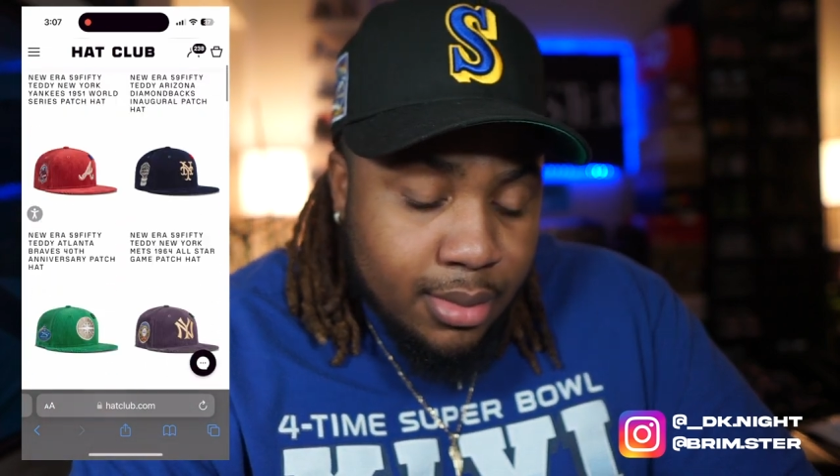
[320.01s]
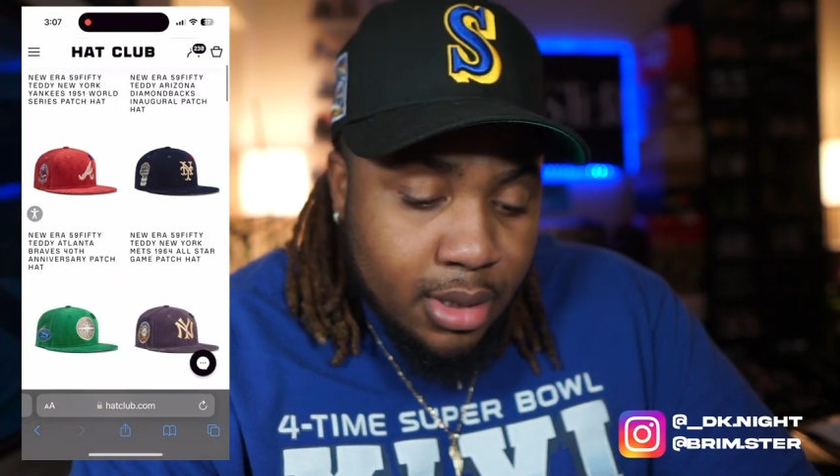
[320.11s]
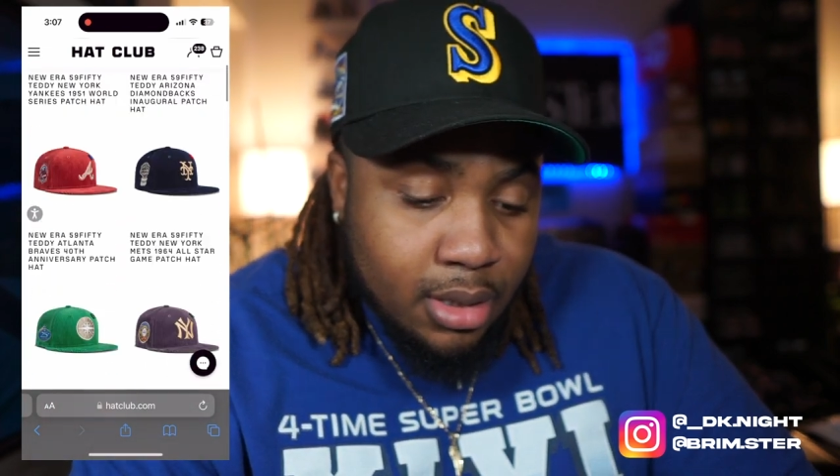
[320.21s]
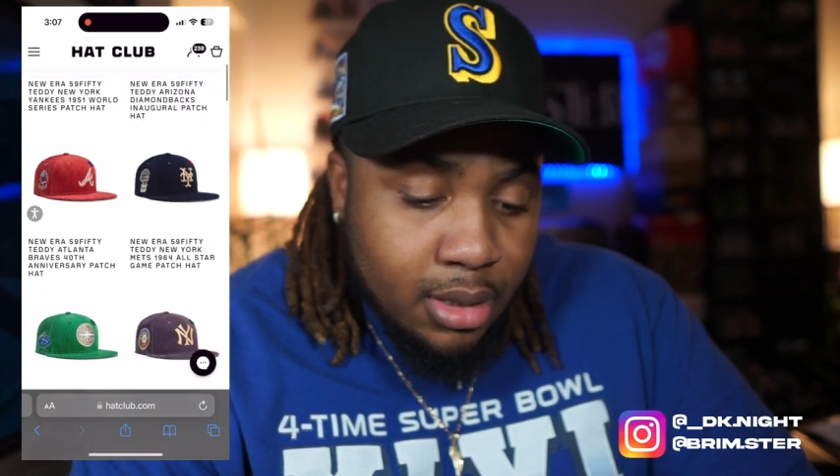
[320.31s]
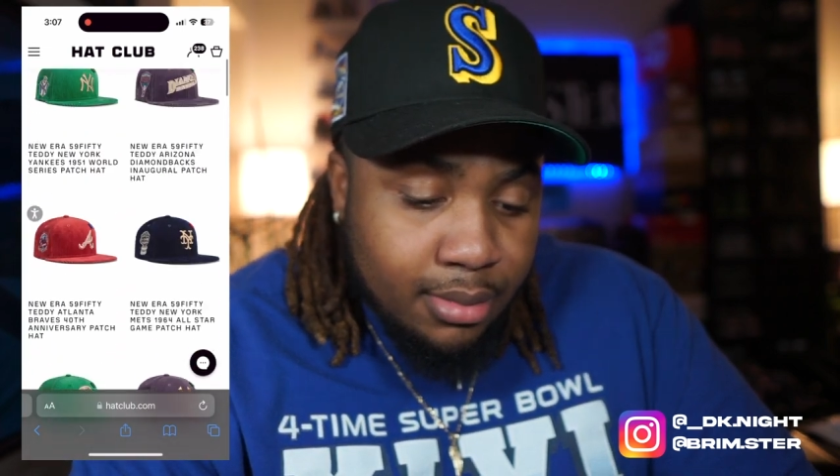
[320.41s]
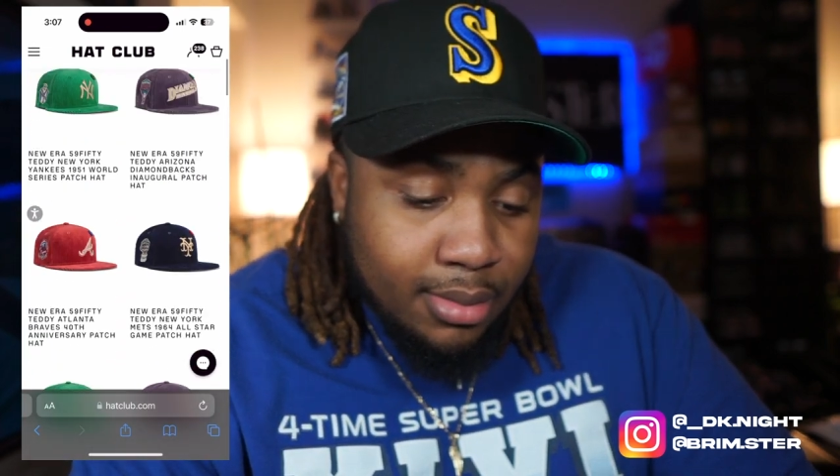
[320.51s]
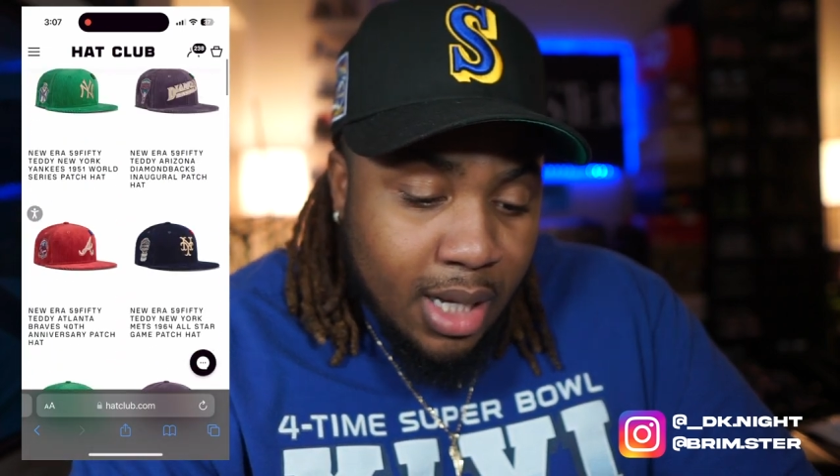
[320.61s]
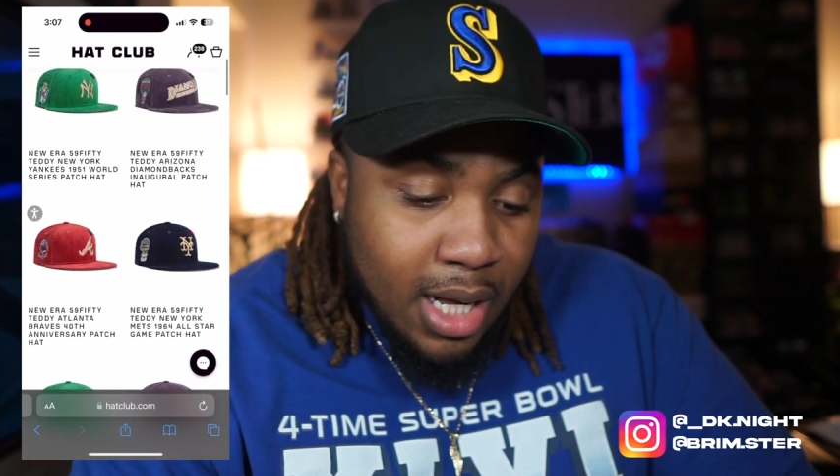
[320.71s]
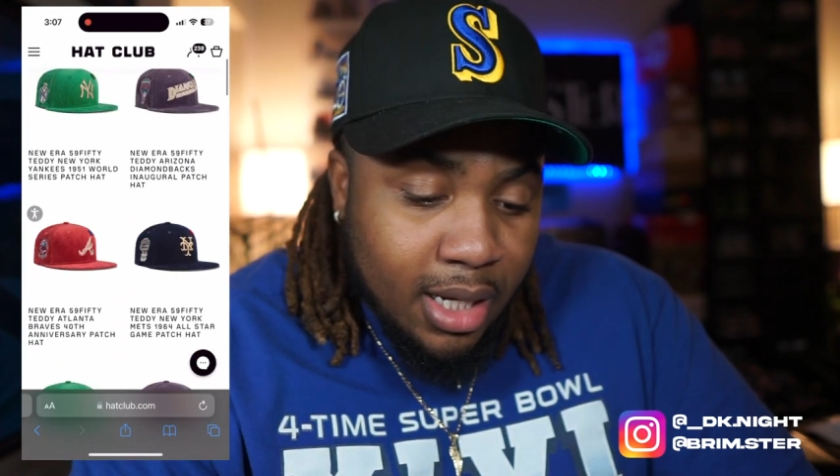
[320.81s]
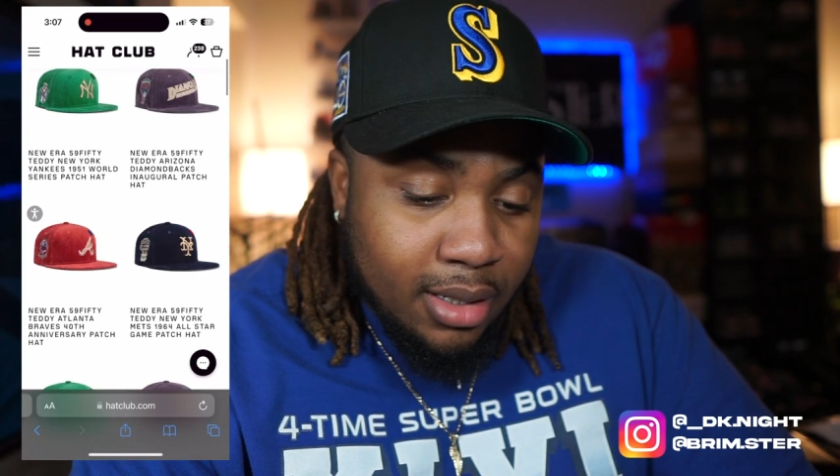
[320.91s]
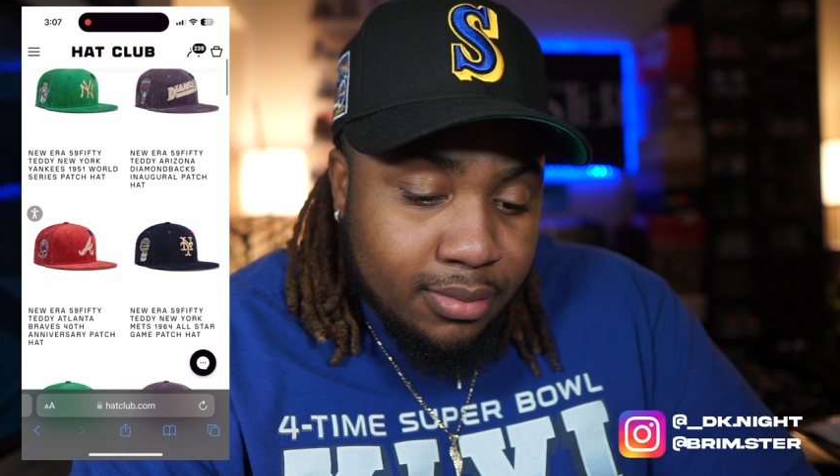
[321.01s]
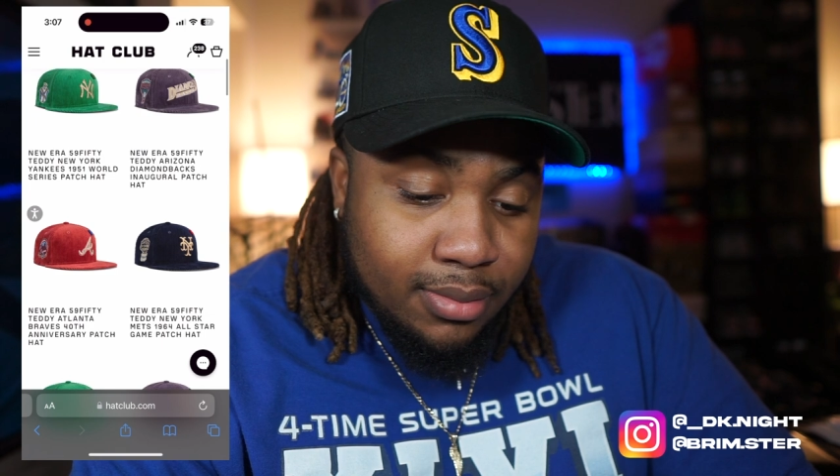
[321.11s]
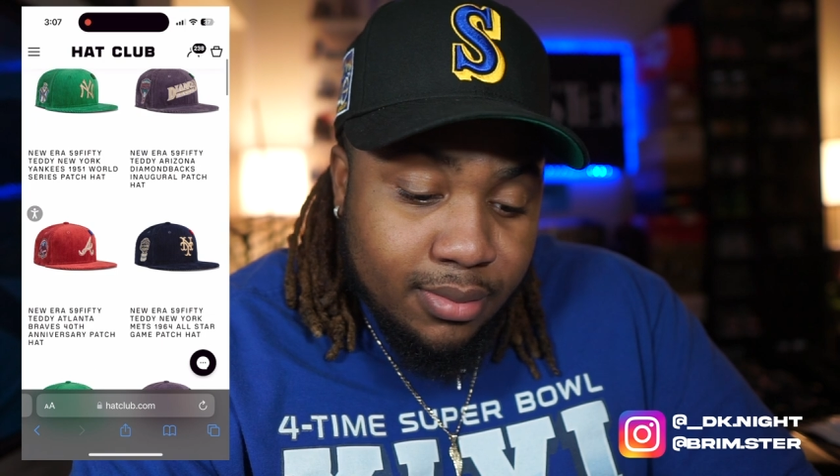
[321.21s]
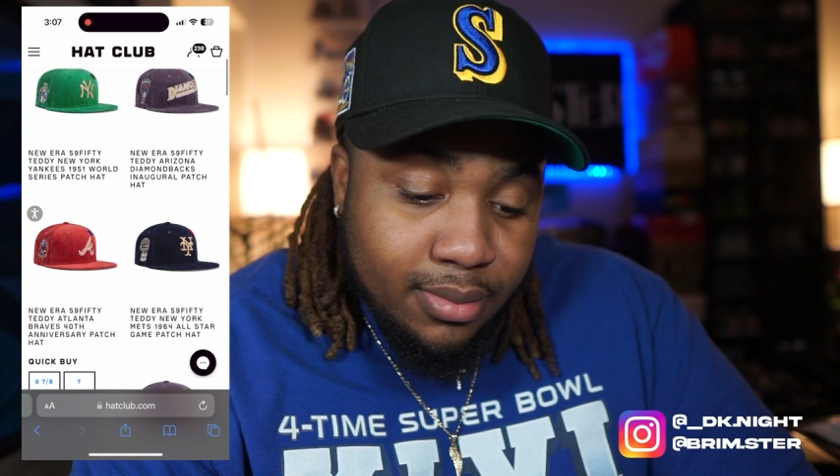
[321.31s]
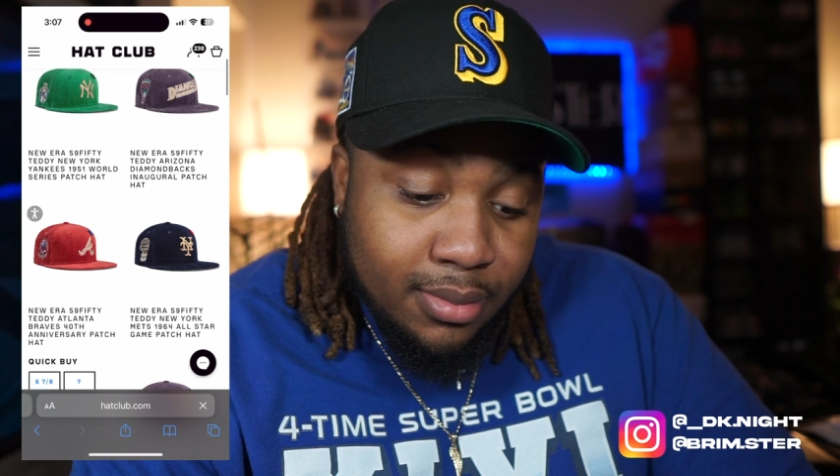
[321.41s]
Um, I
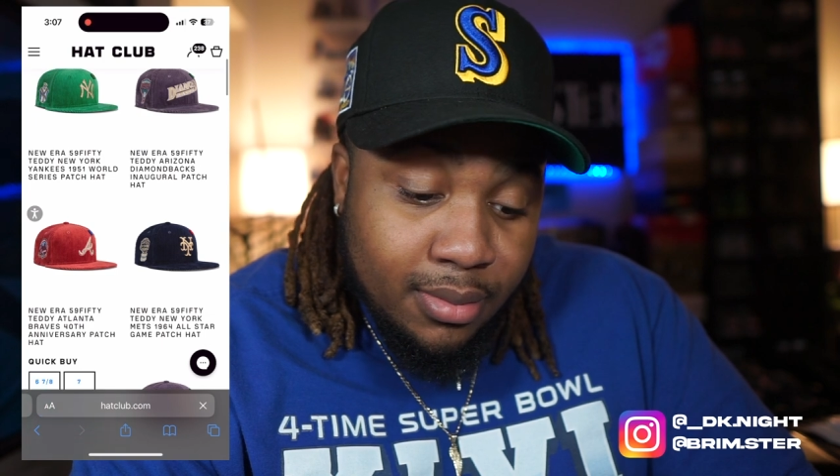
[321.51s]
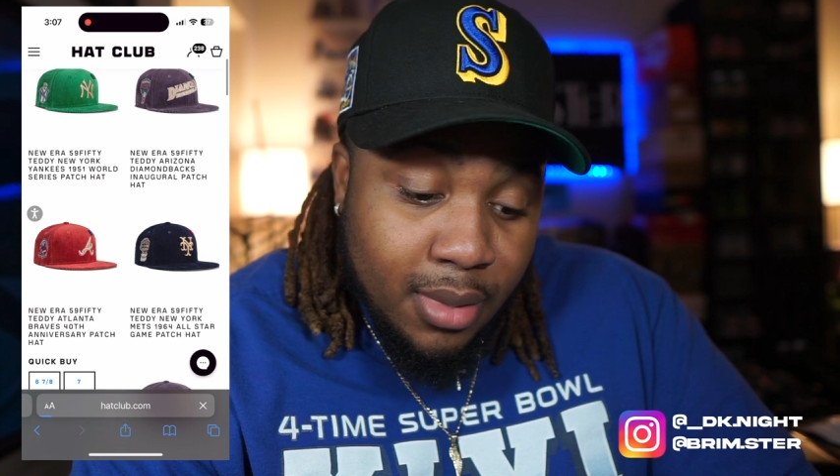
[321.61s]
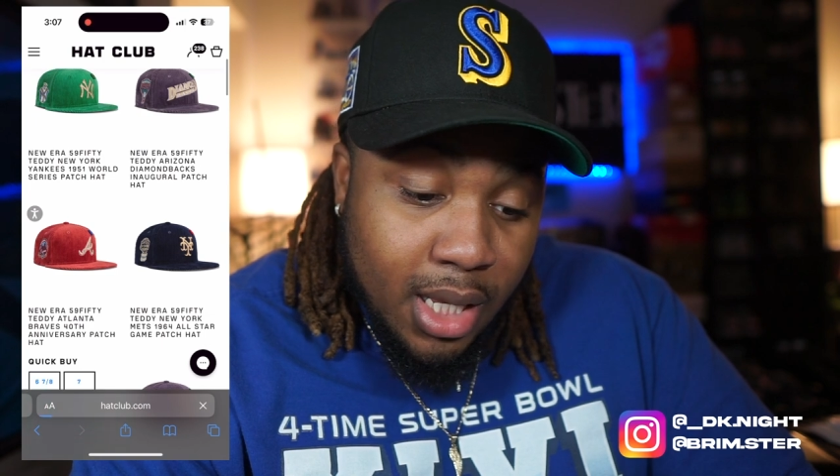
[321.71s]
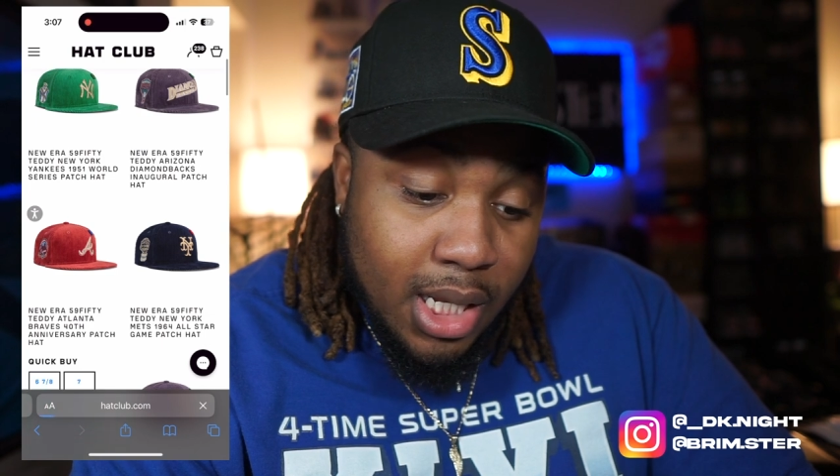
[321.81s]
may